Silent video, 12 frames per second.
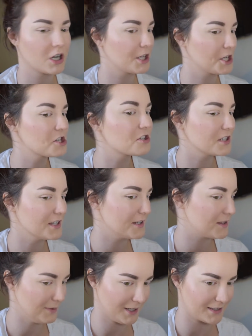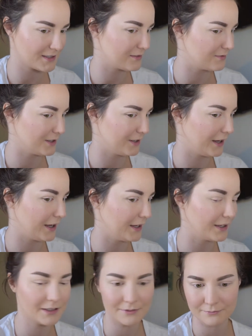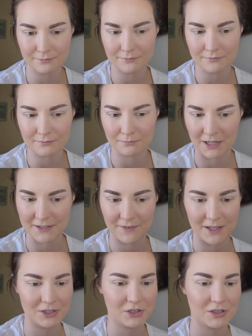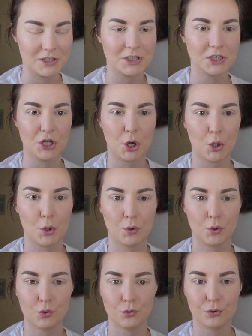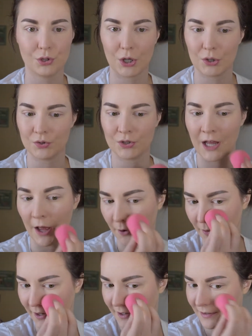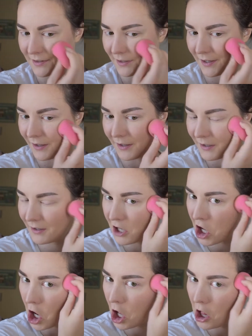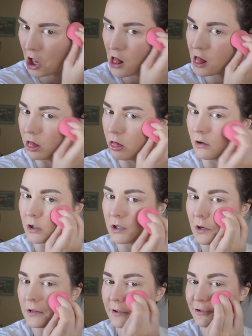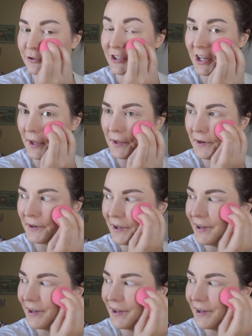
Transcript: on underneath, because I feel like my face looks so cool toned now that it's like looking a little dead.